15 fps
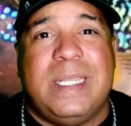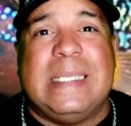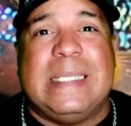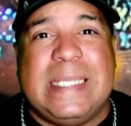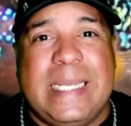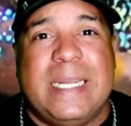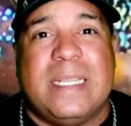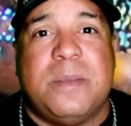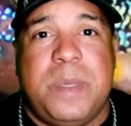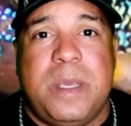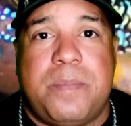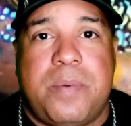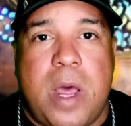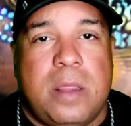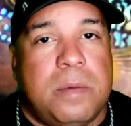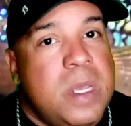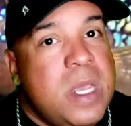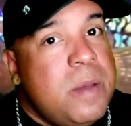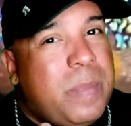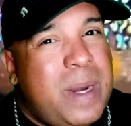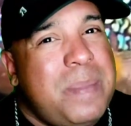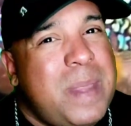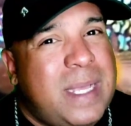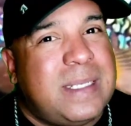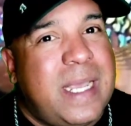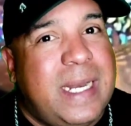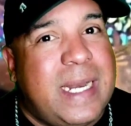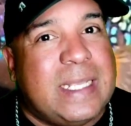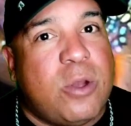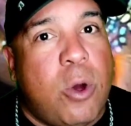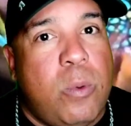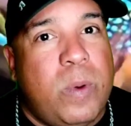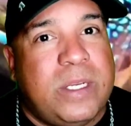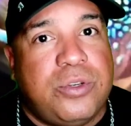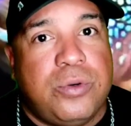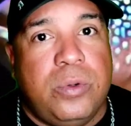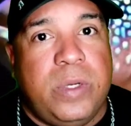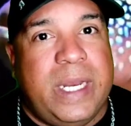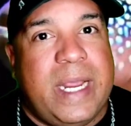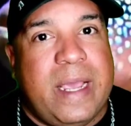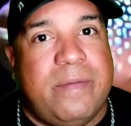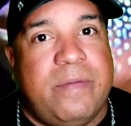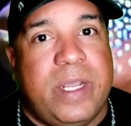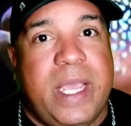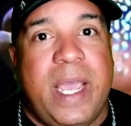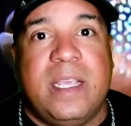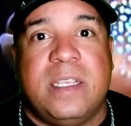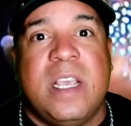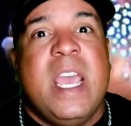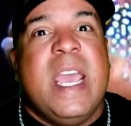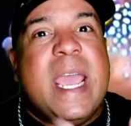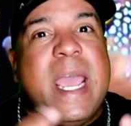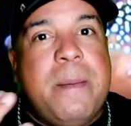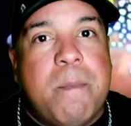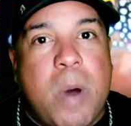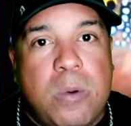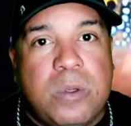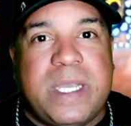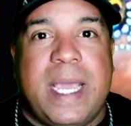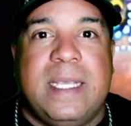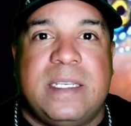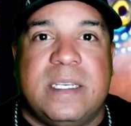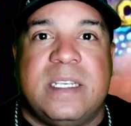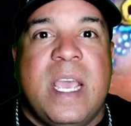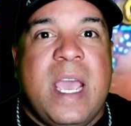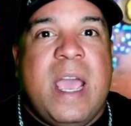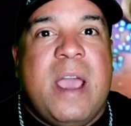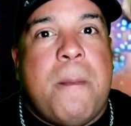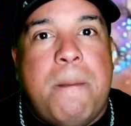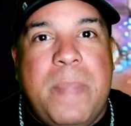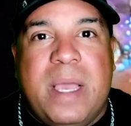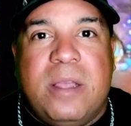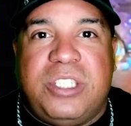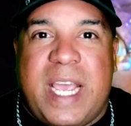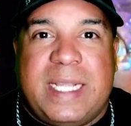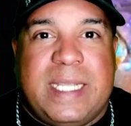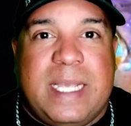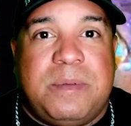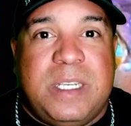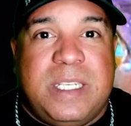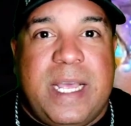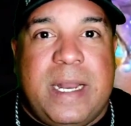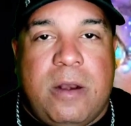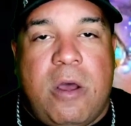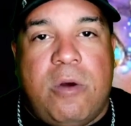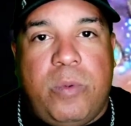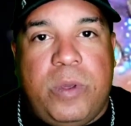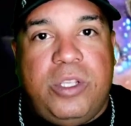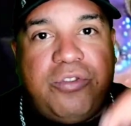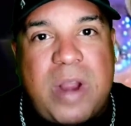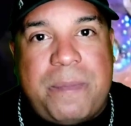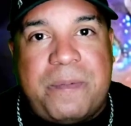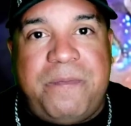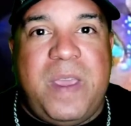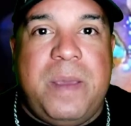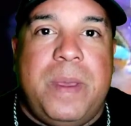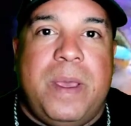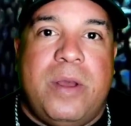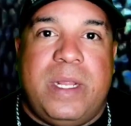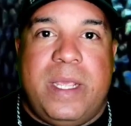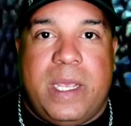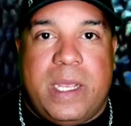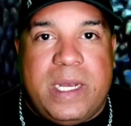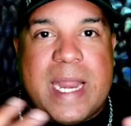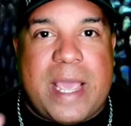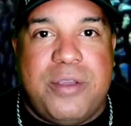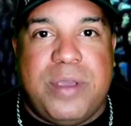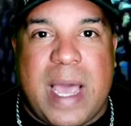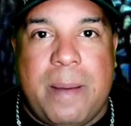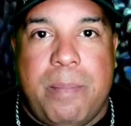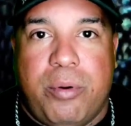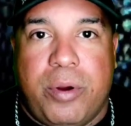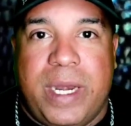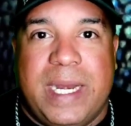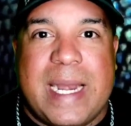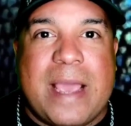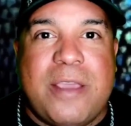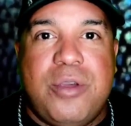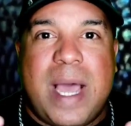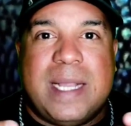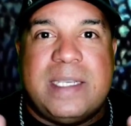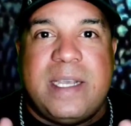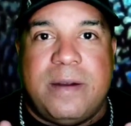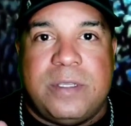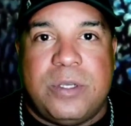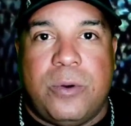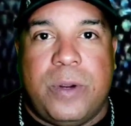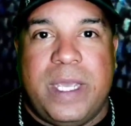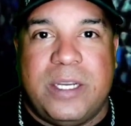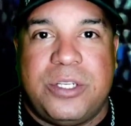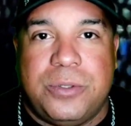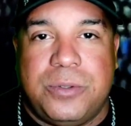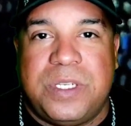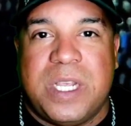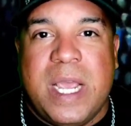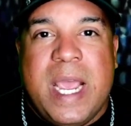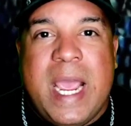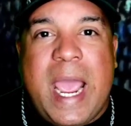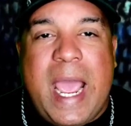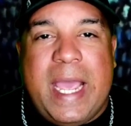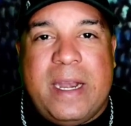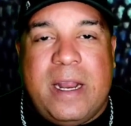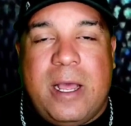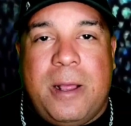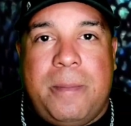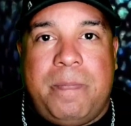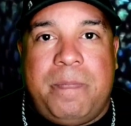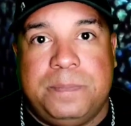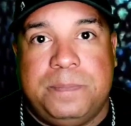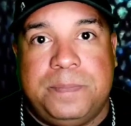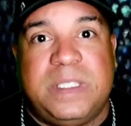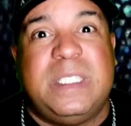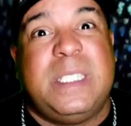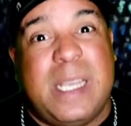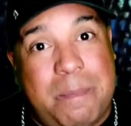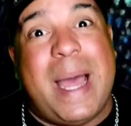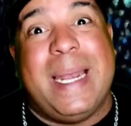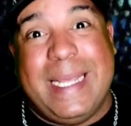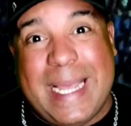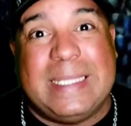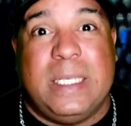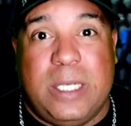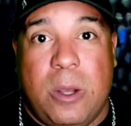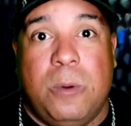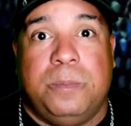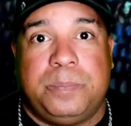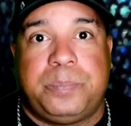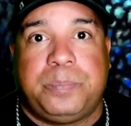really seen it to be a problem. But I'm not saying that's always true in every case. In most cases, male Jack Dempseys get along. When you drop a female in there, now you got breeding, now you got territory issues, and um, somebody got to go.